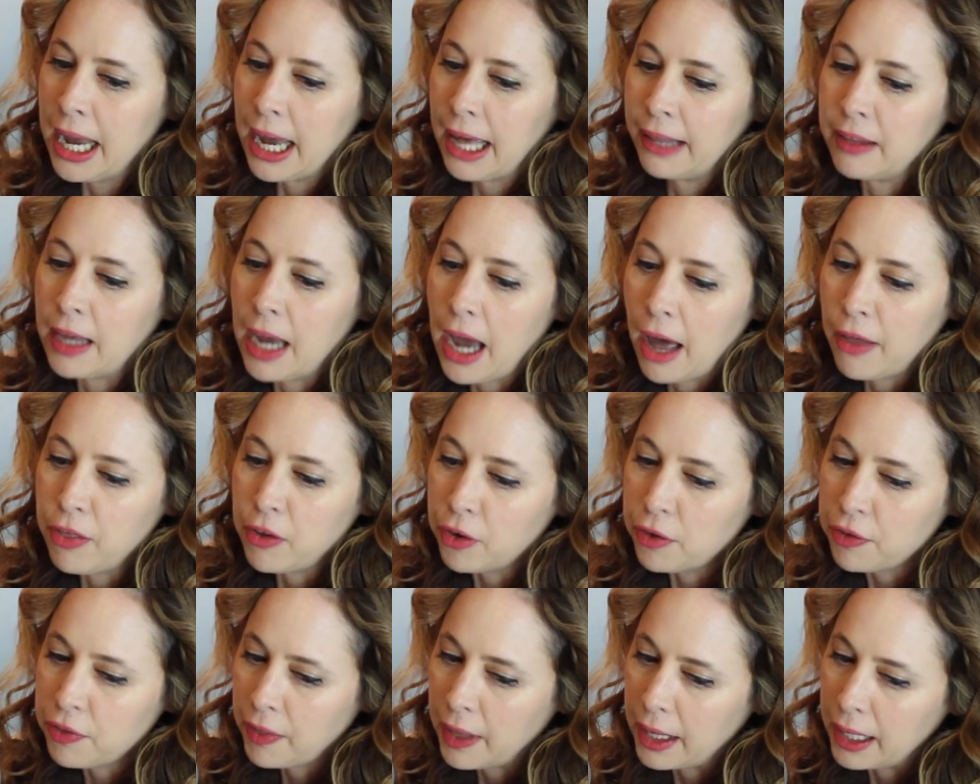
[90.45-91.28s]
And the
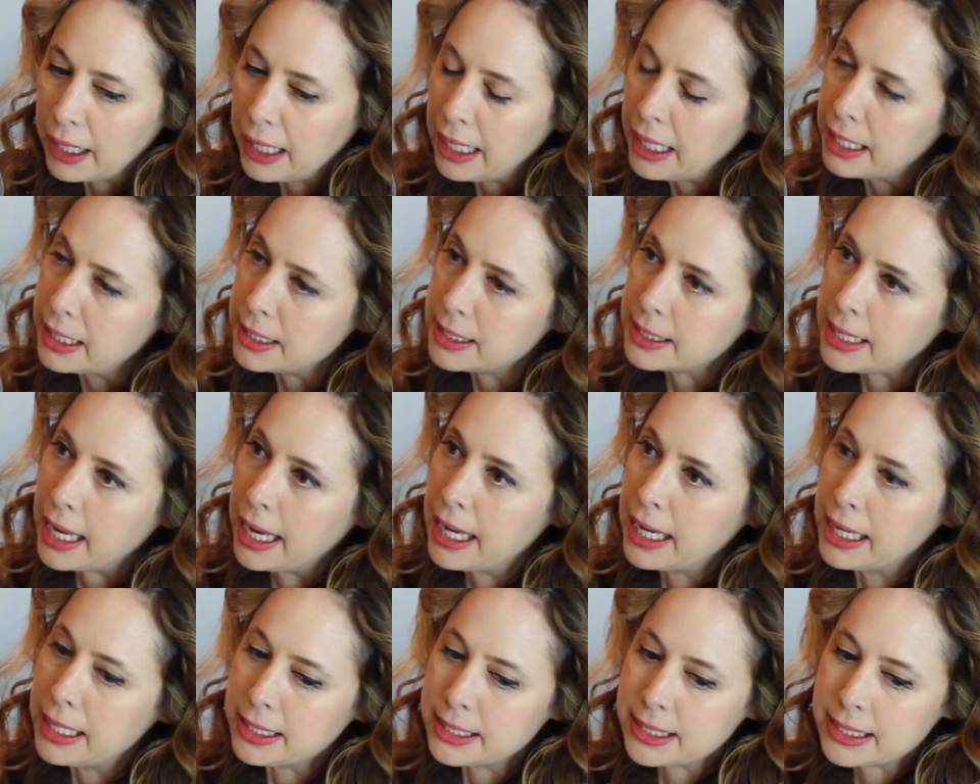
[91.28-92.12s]
other thing is
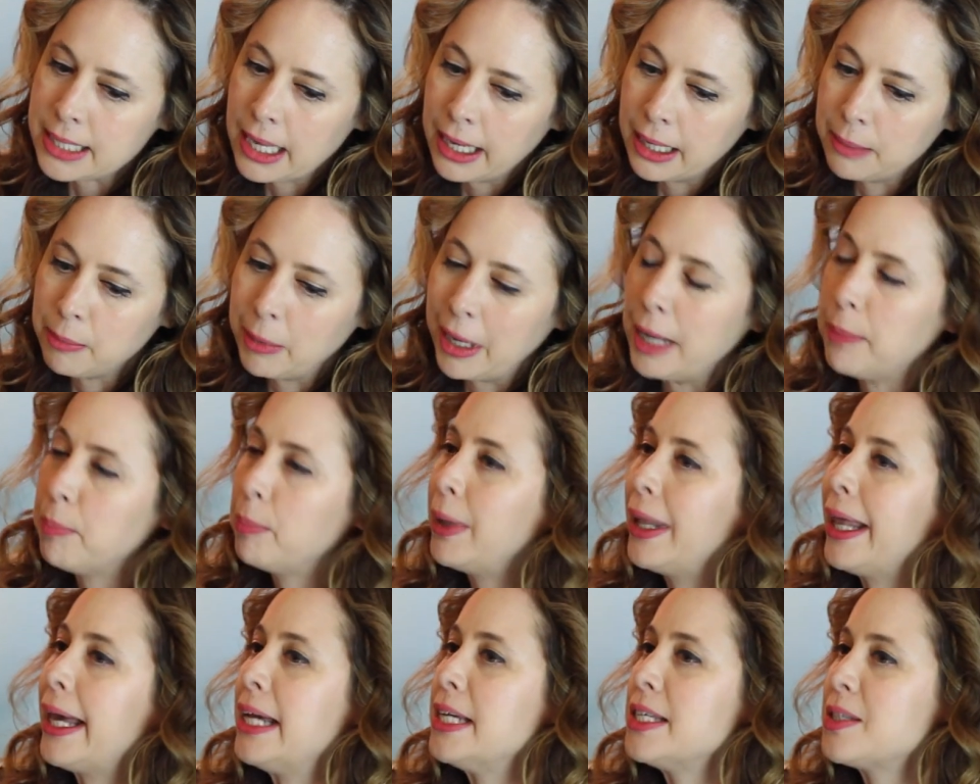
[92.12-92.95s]
it's it
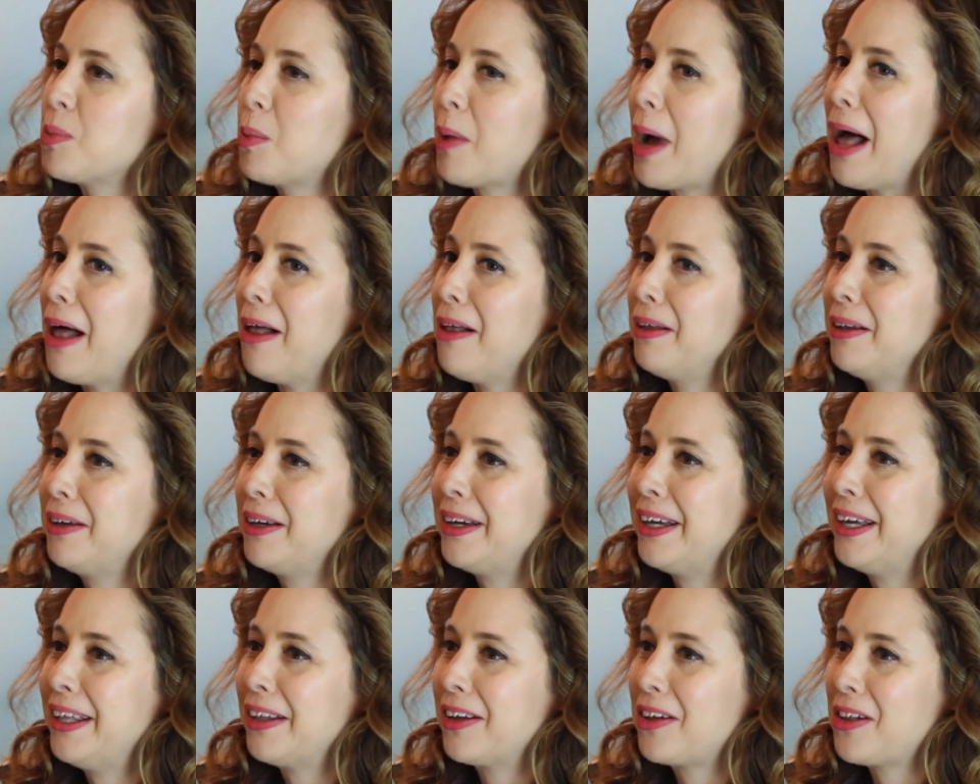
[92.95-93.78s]
plays well
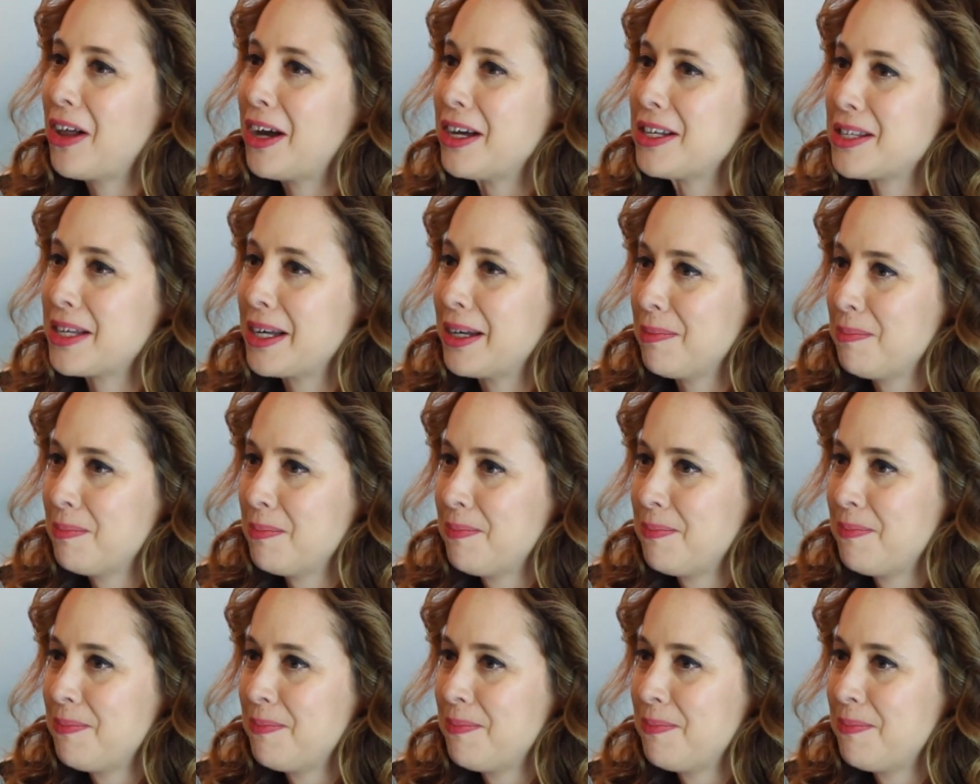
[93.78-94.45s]
in the closet.